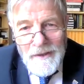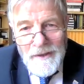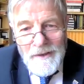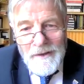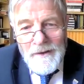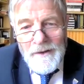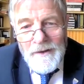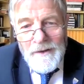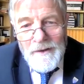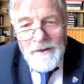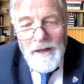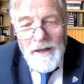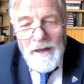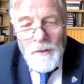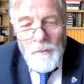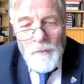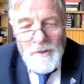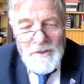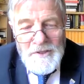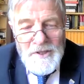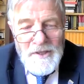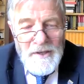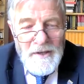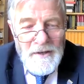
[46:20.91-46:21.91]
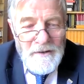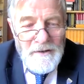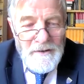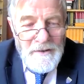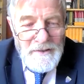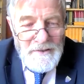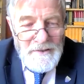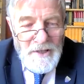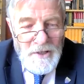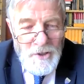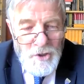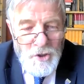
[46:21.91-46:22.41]
I was there
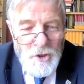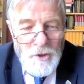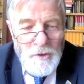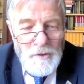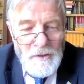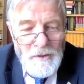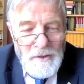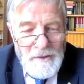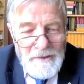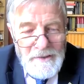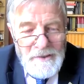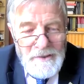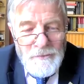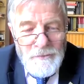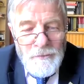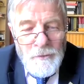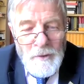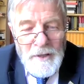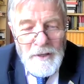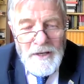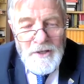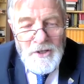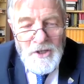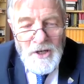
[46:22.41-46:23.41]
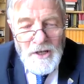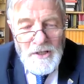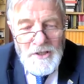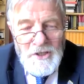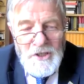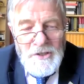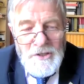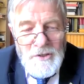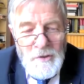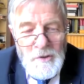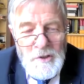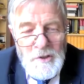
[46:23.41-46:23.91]
as a journalist for a
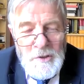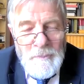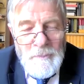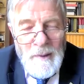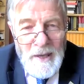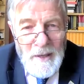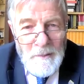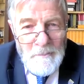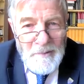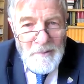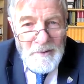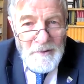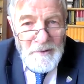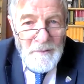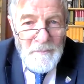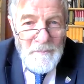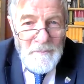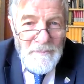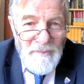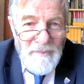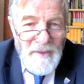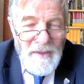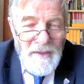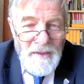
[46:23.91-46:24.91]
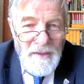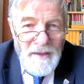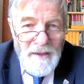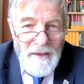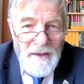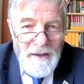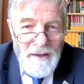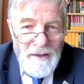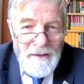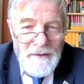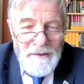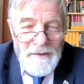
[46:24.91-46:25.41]
Dutch newspaper,
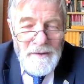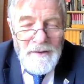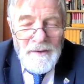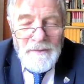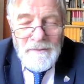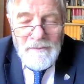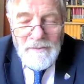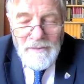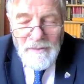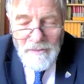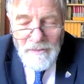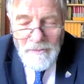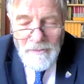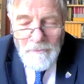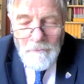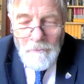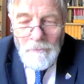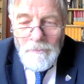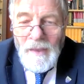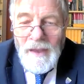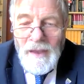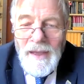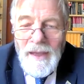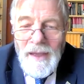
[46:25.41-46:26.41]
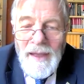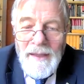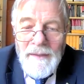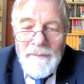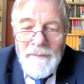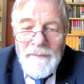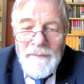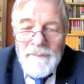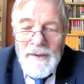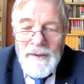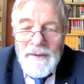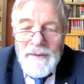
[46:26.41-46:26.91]

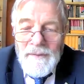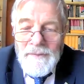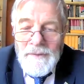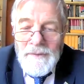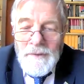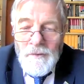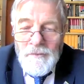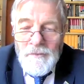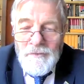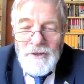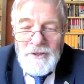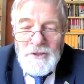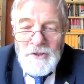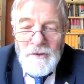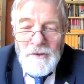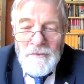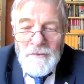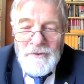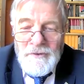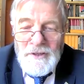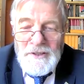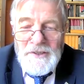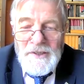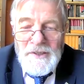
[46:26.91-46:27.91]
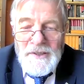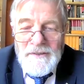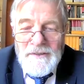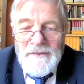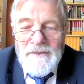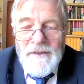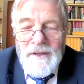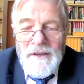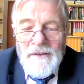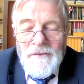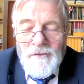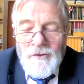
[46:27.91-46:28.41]
and the official visit
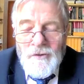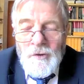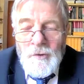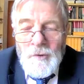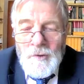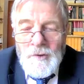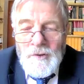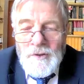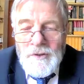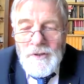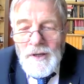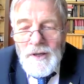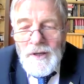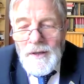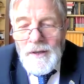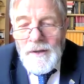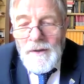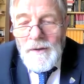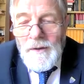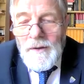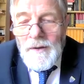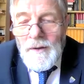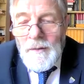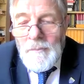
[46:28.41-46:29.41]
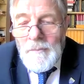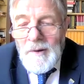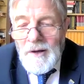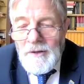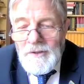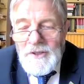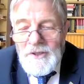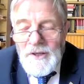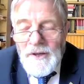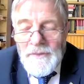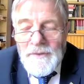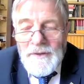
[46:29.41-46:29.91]
took,
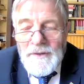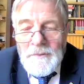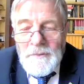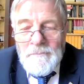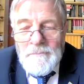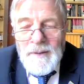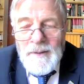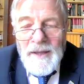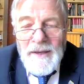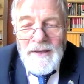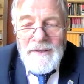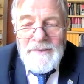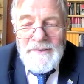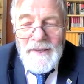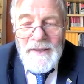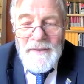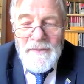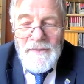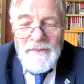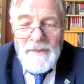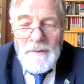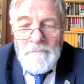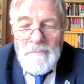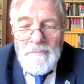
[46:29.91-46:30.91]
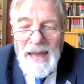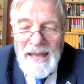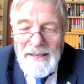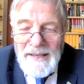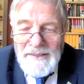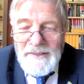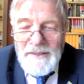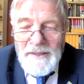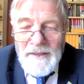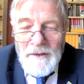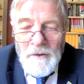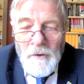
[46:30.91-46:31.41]
amongst other place, in the
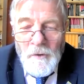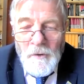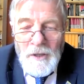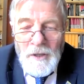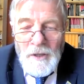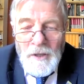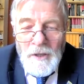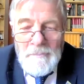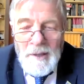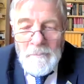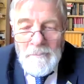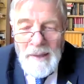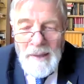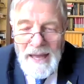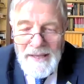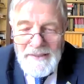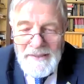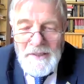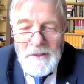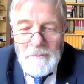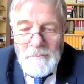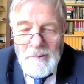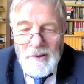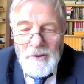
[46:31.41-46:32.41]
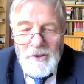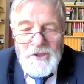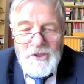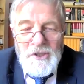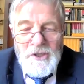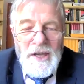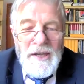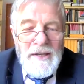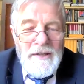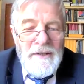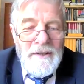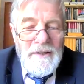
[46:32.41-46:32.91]
Olympic basketball
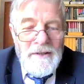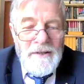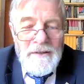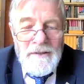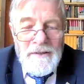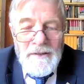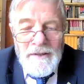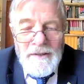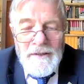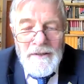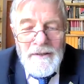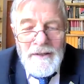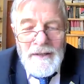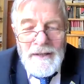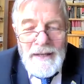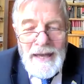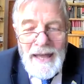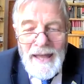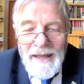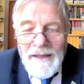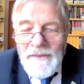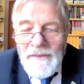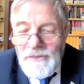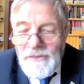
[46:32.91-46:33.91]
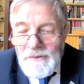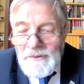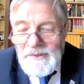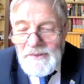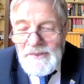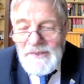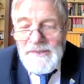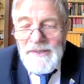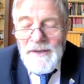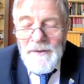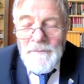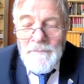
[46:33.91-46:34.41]
stadium in
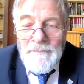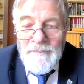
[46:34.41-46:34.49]
Athens.